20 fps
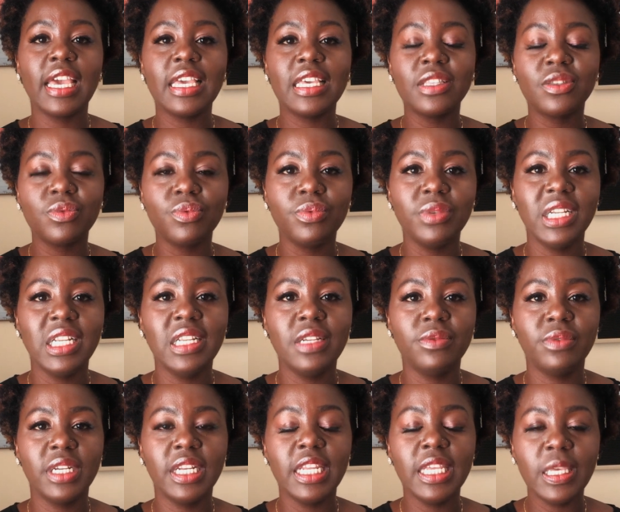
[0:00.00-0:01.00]
It's really,
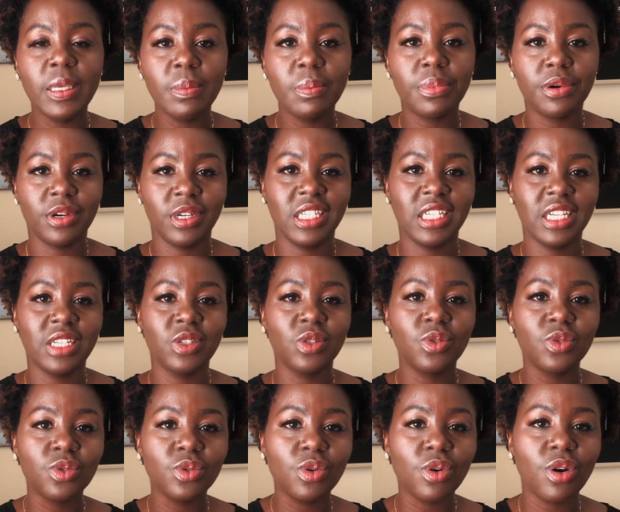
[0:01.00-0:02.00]
really
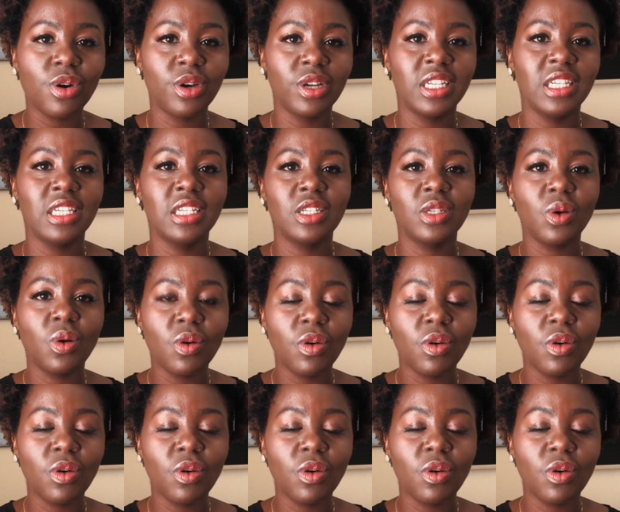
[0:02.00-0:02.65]
important to audit